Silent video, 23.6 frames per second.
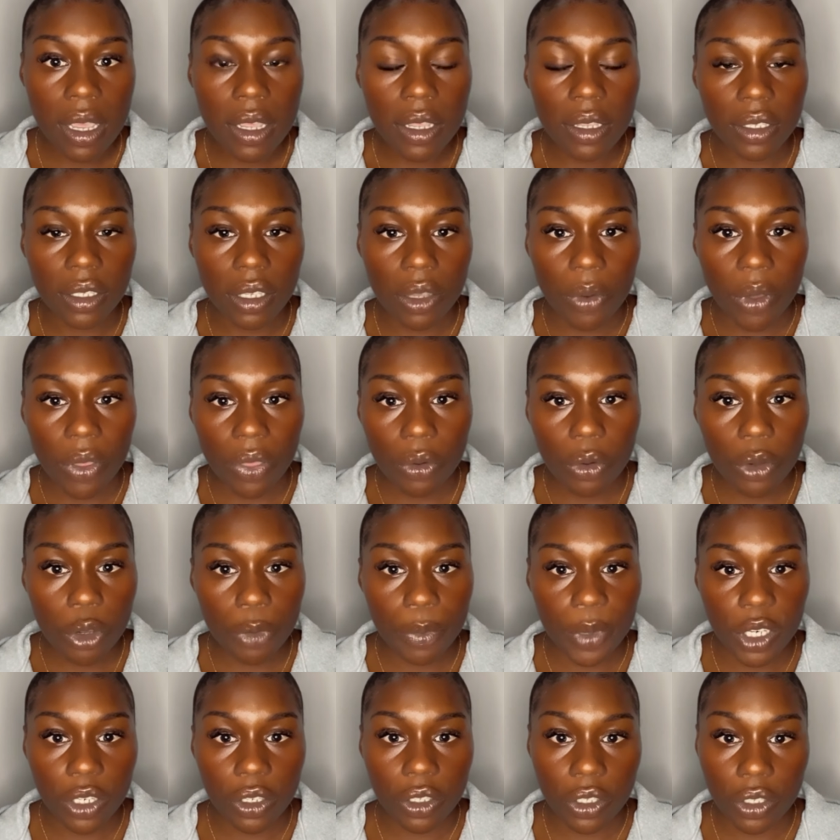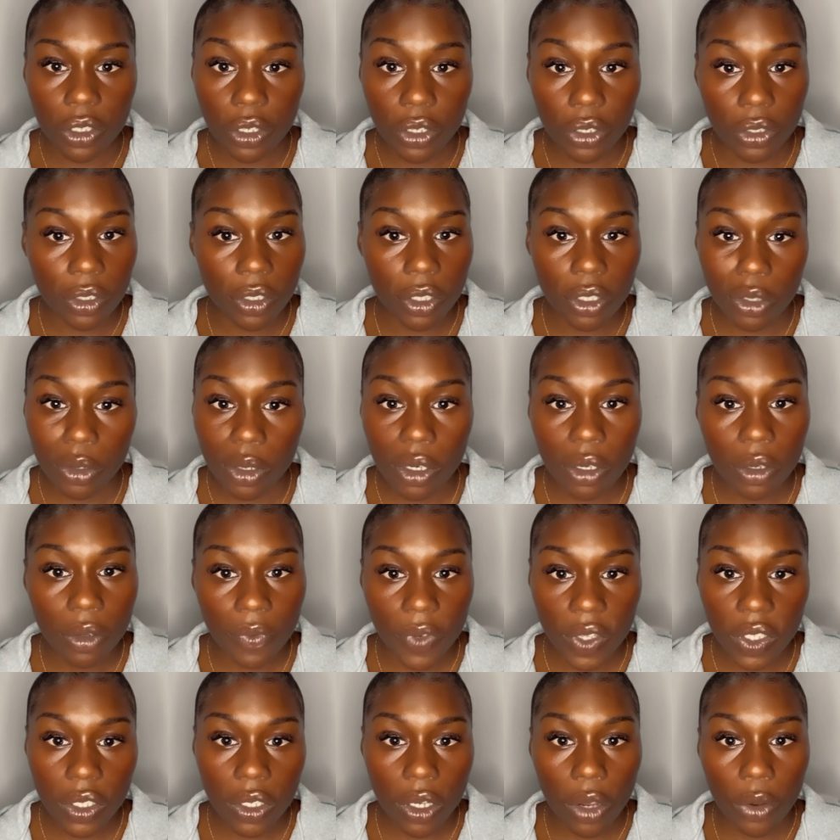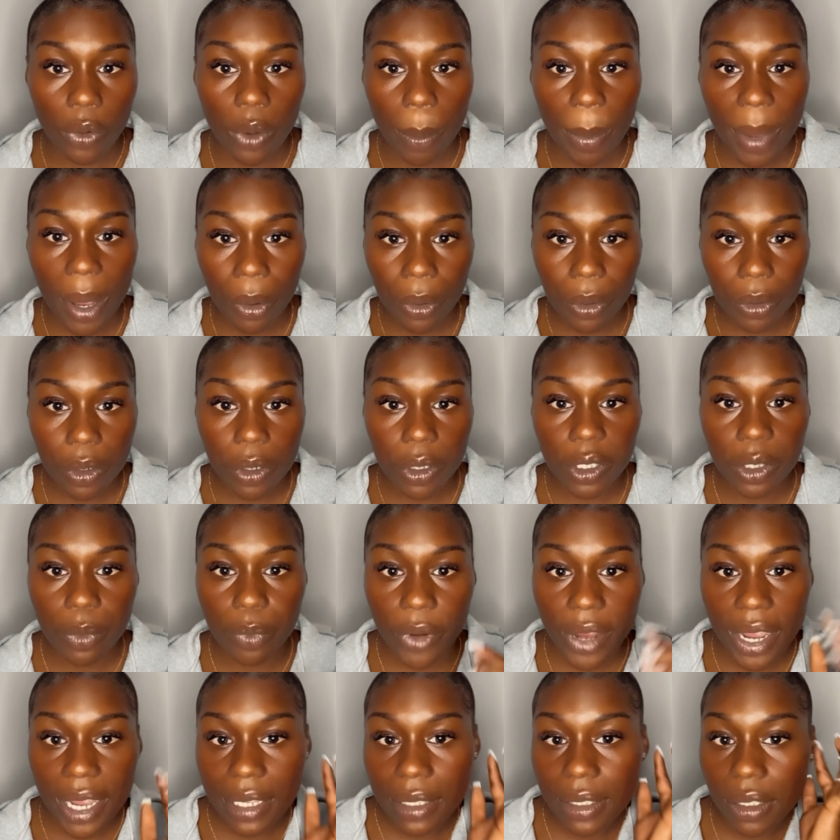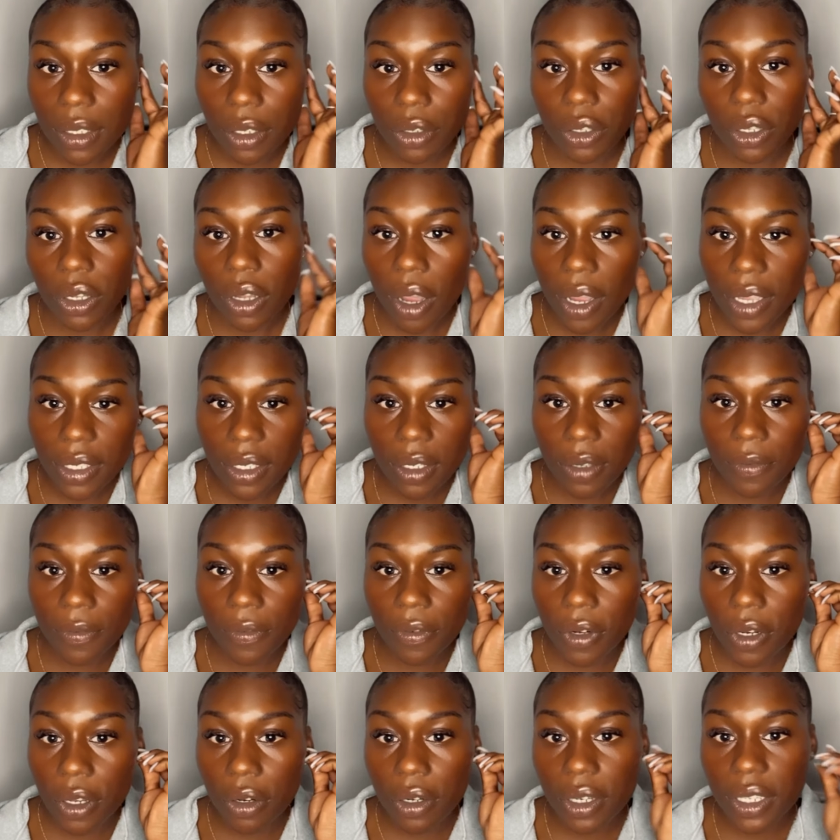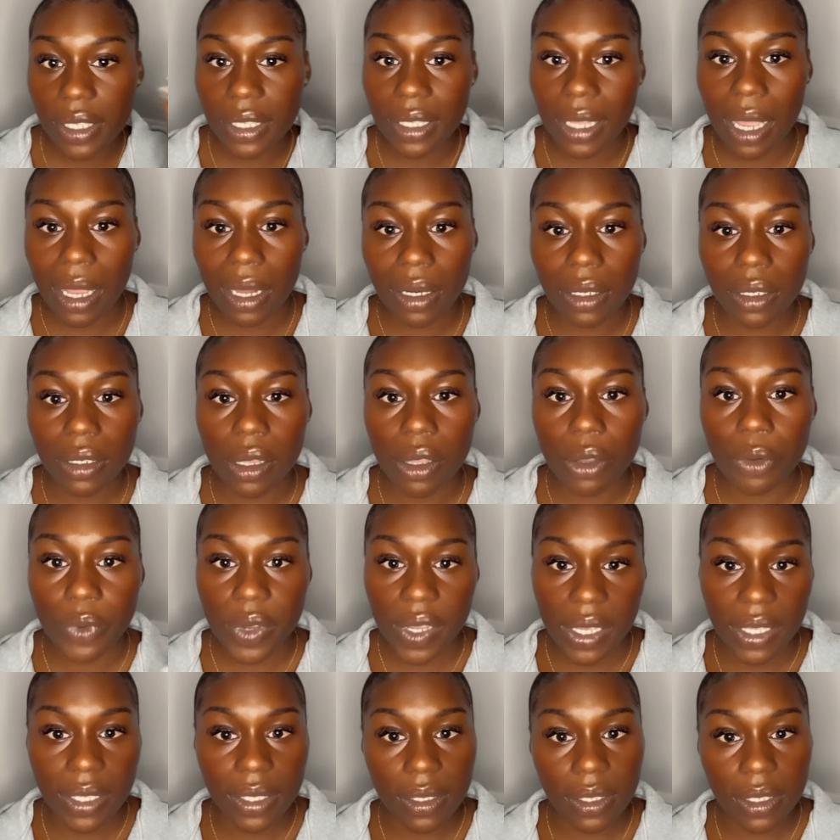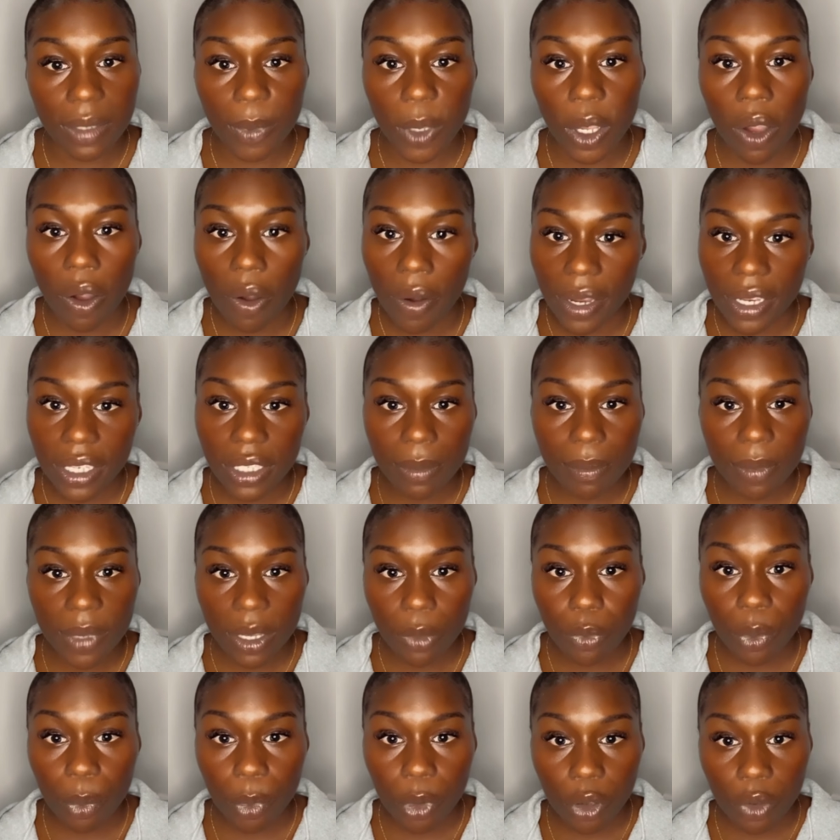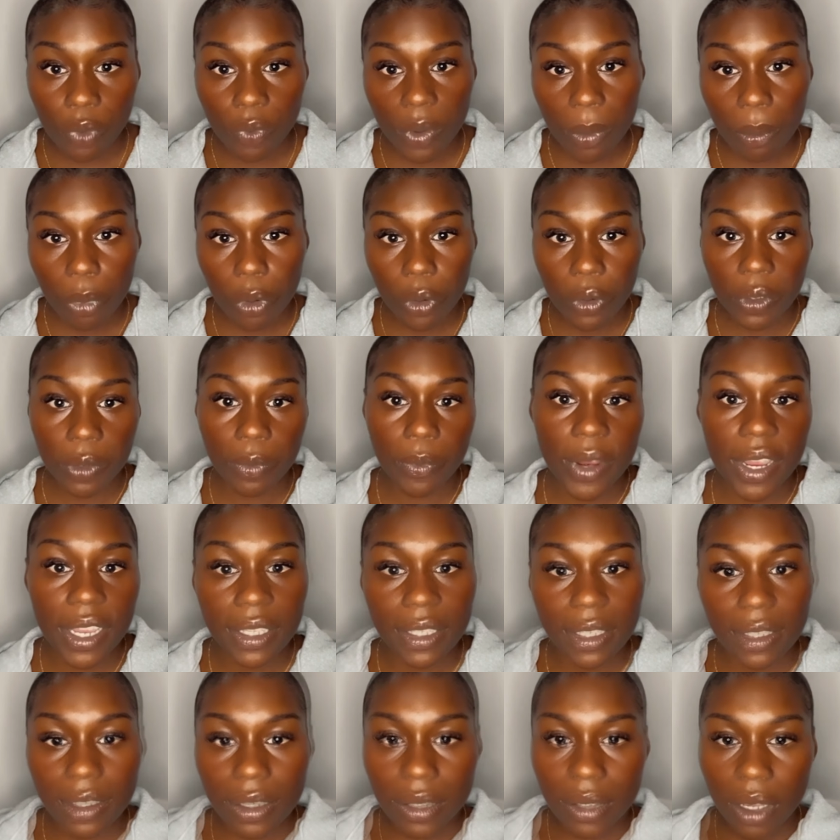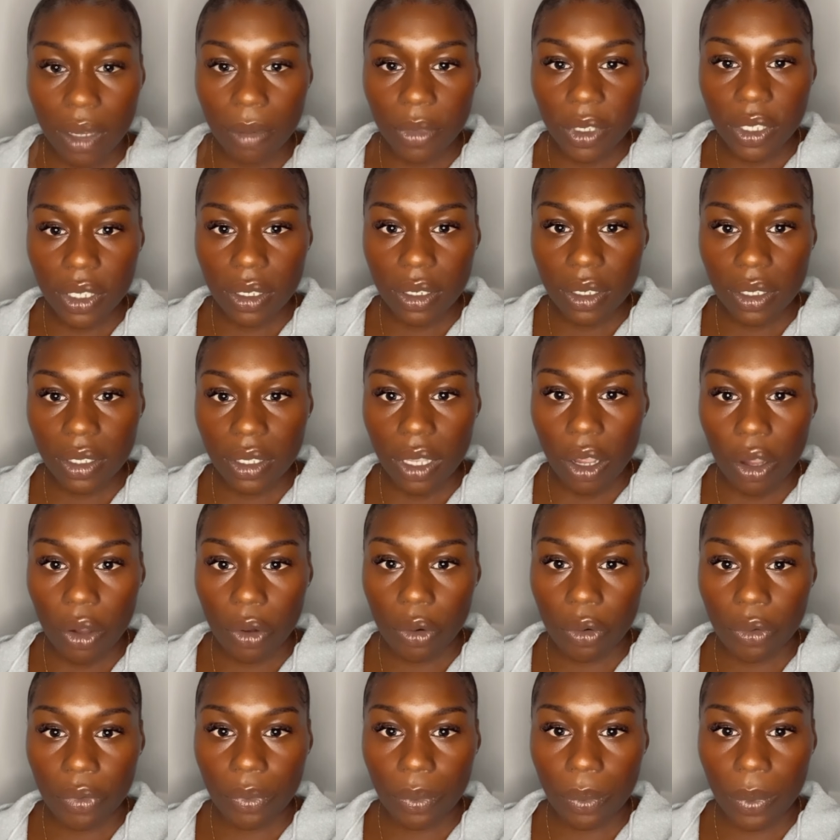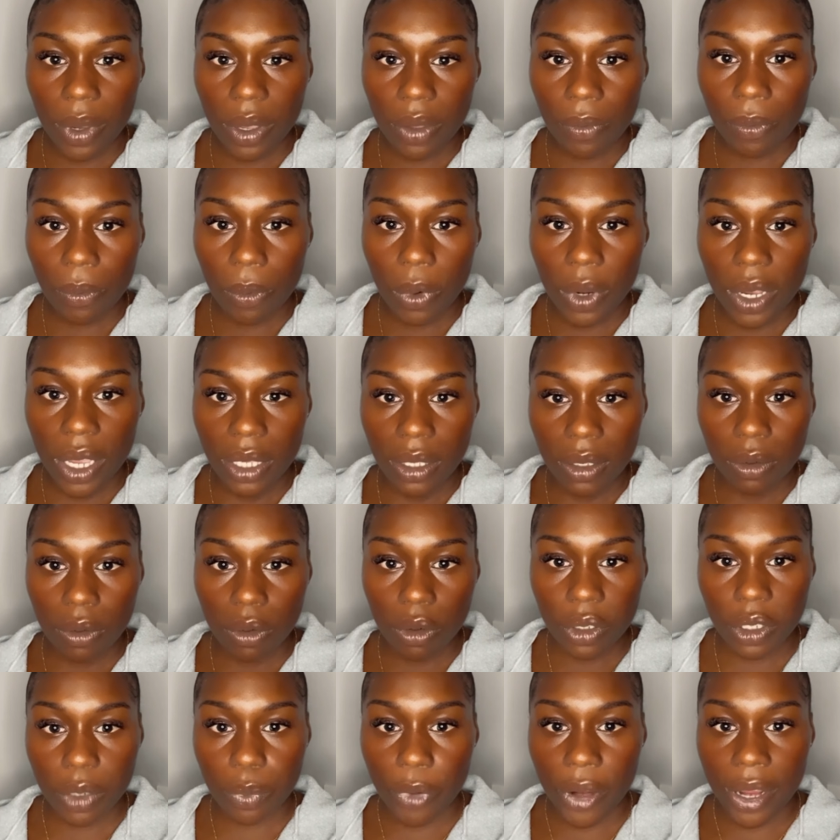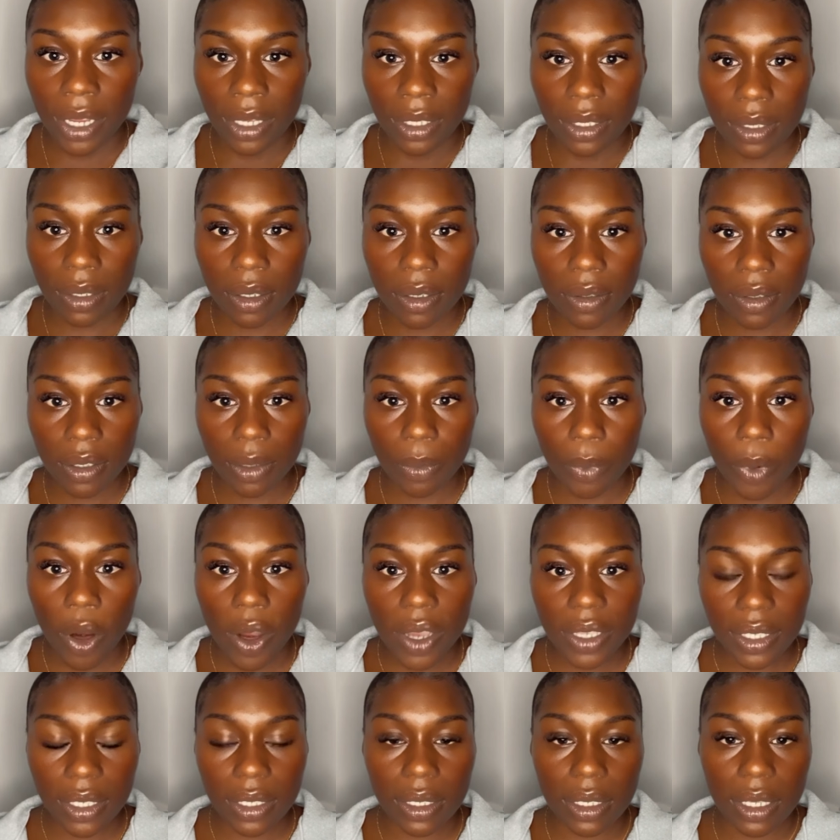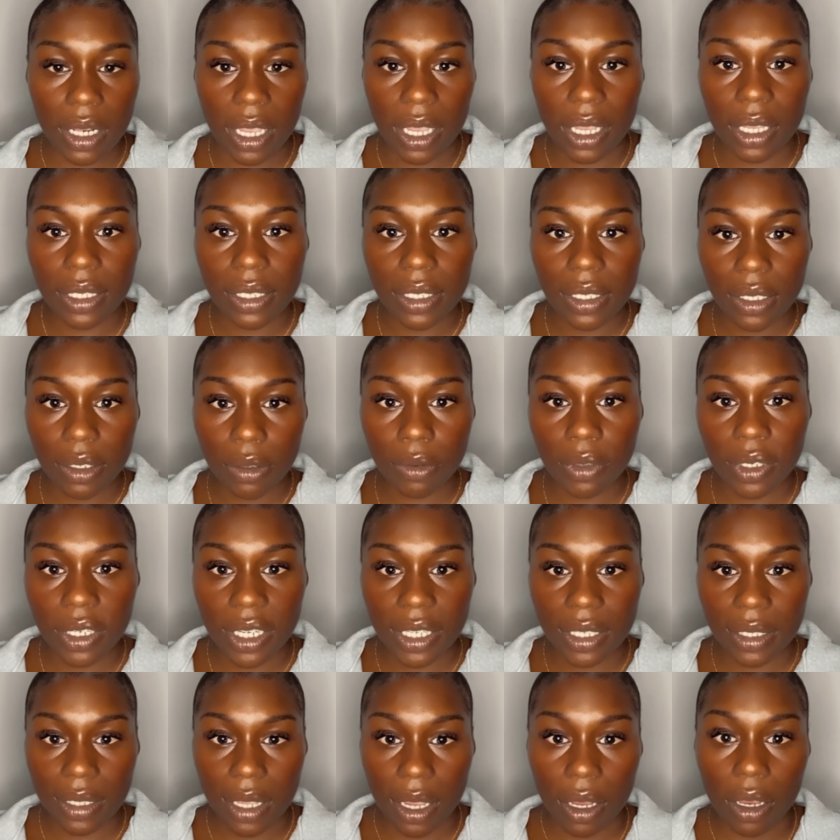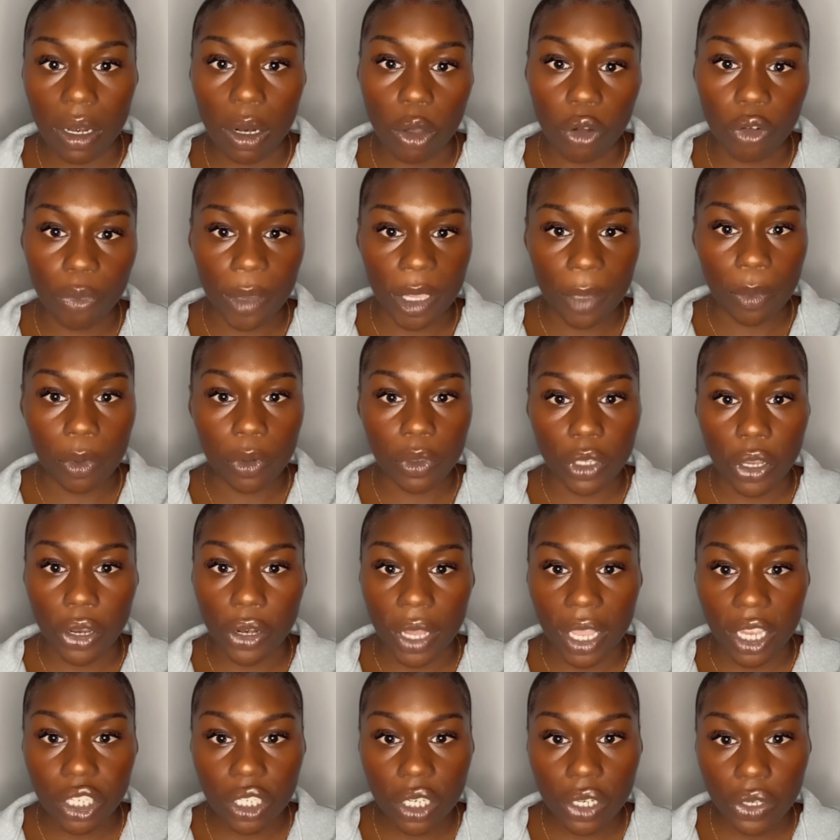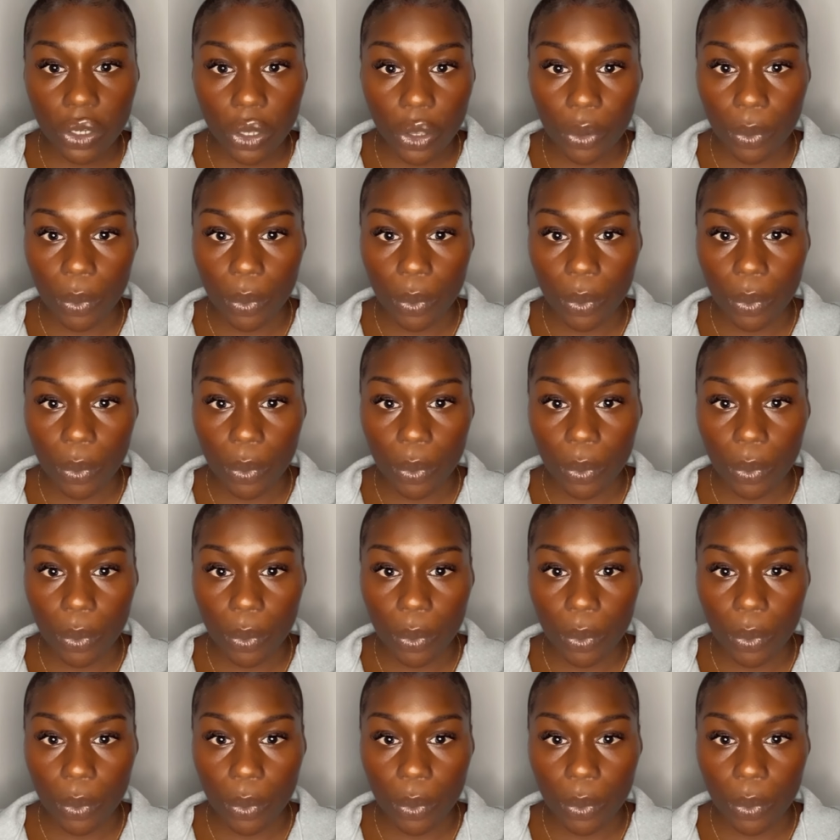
So I thought it would be just good to do a little video about knotless braids so you guys can fully understand the reasons behind me removing box braids as a service. So I just want to start off with what is knotless braids, because surprisingly, still to this day, a lot of people don't actually know